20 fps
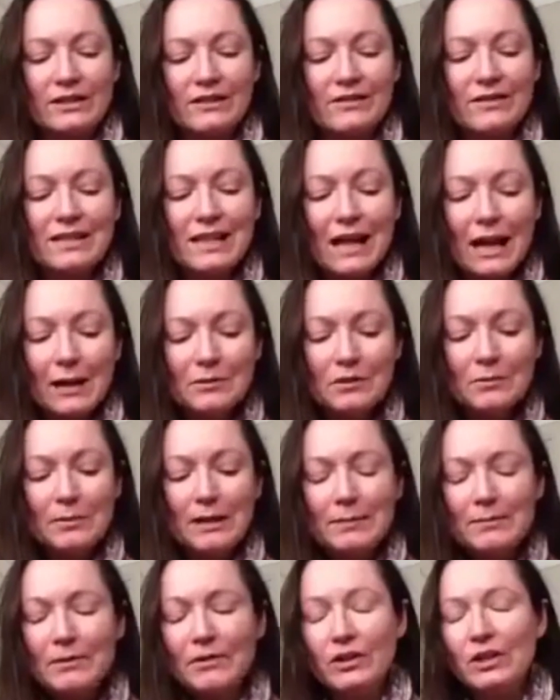And the types of
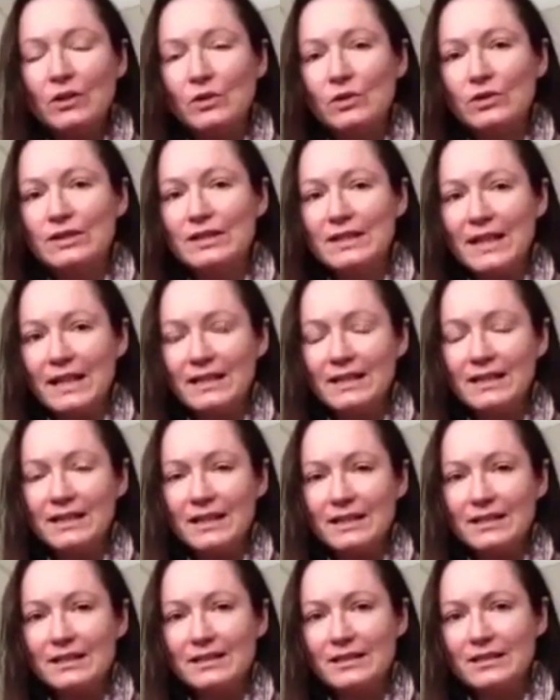people that you could send
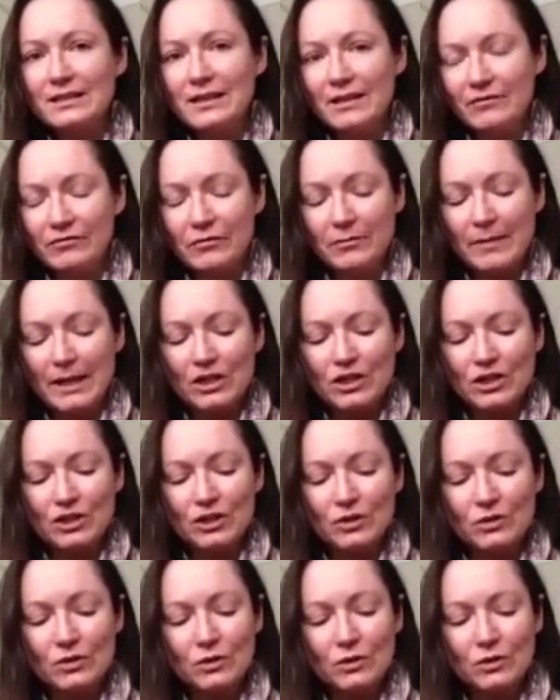this information to,